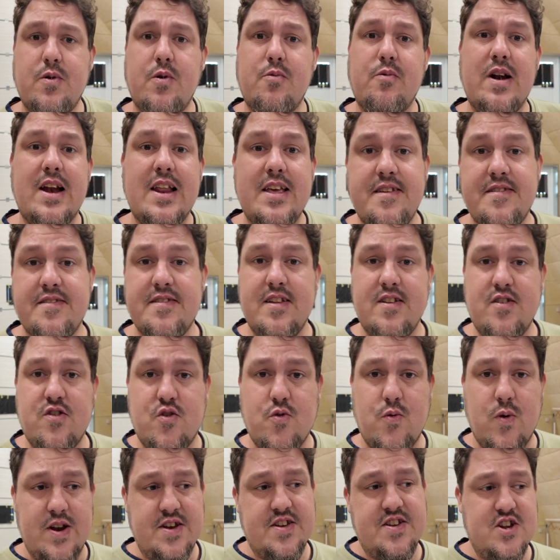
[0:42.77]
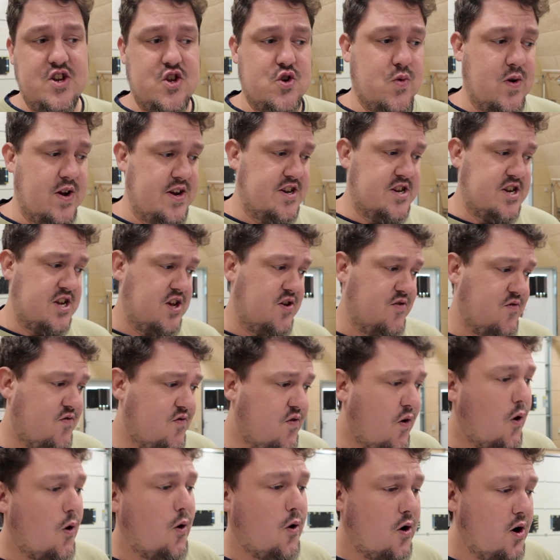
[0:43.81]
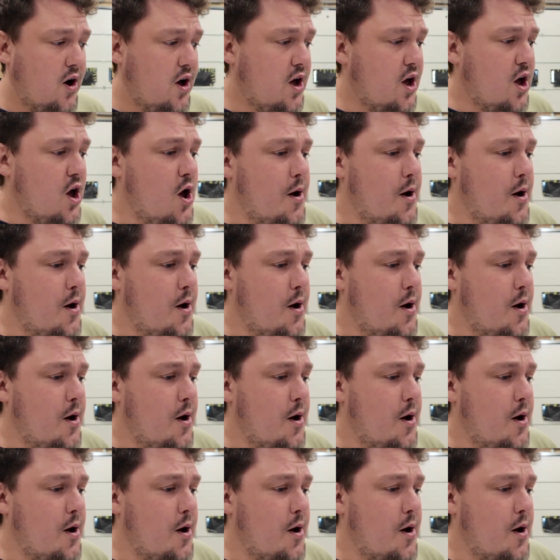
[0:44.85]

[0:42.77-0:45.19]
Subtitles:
were released in 2024.